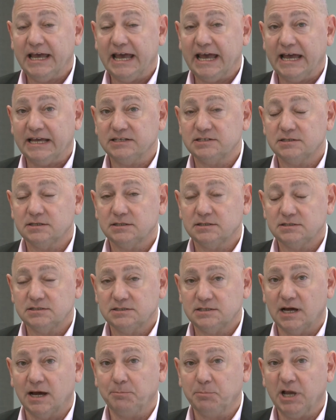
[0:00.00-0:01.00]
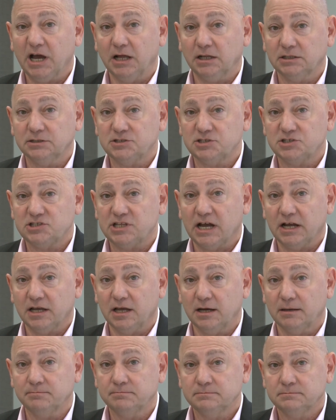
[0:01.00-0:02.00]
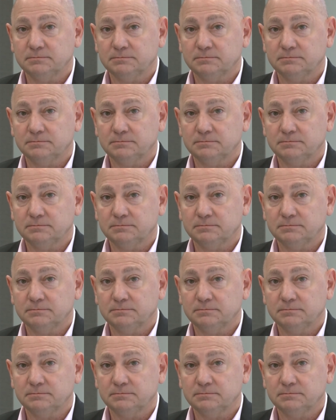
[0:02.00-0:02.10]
at topcolleges.com.